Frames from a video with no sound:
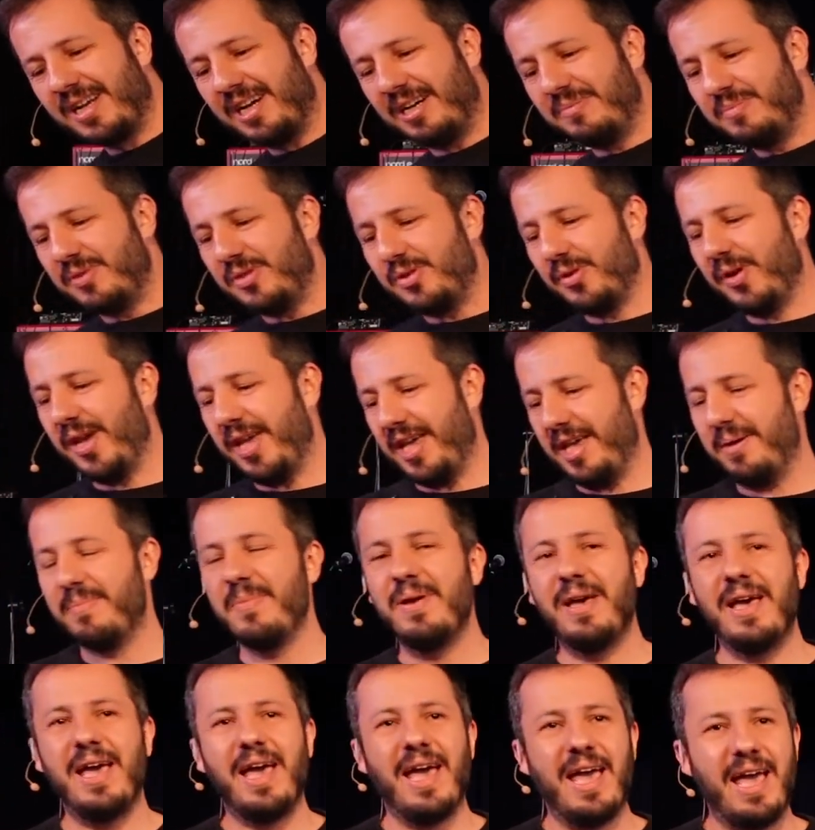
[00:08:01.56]
comes to
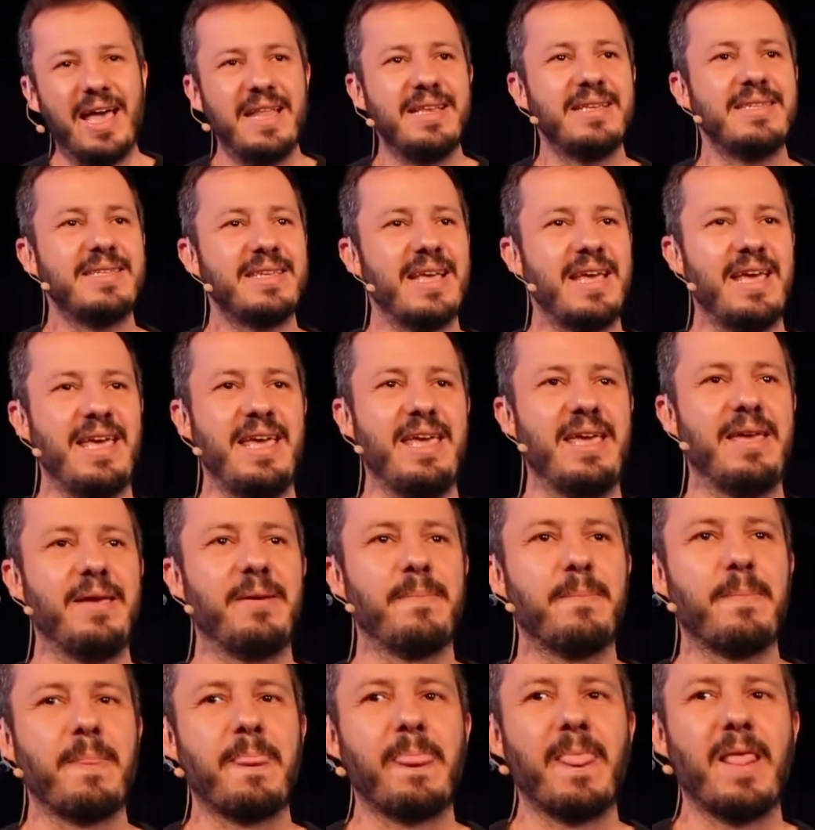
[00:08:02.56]
him and say,
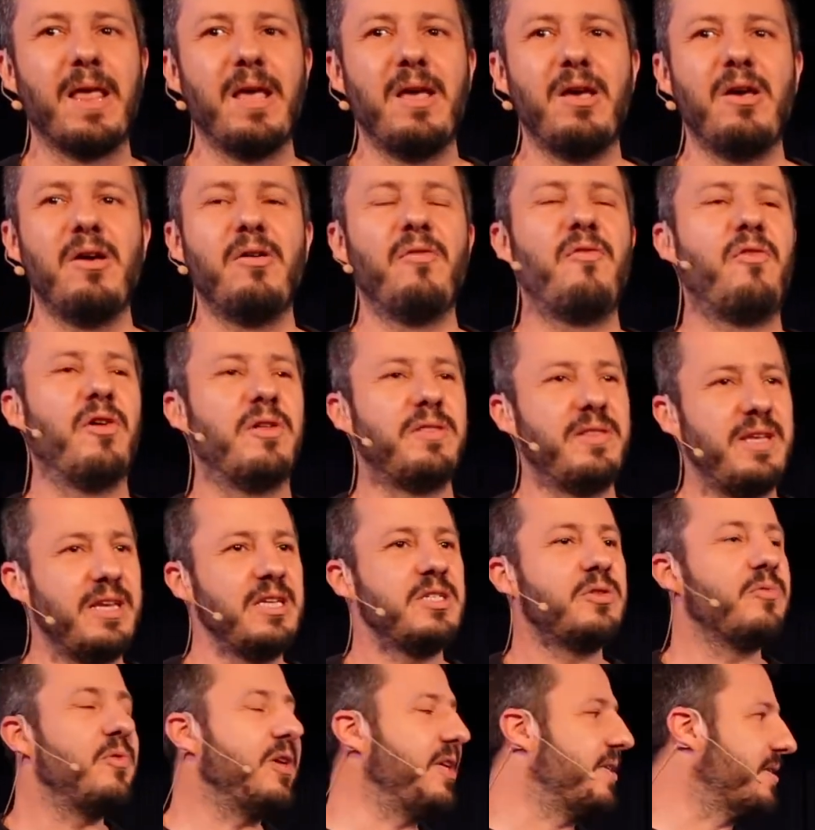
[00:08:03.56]
for
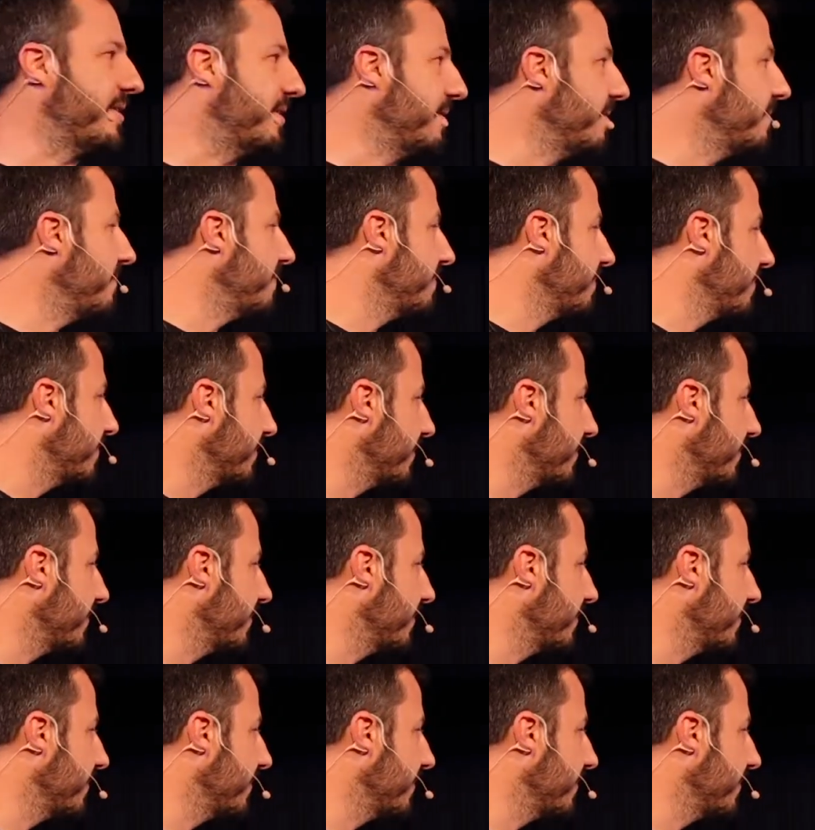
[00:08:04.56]
this reason,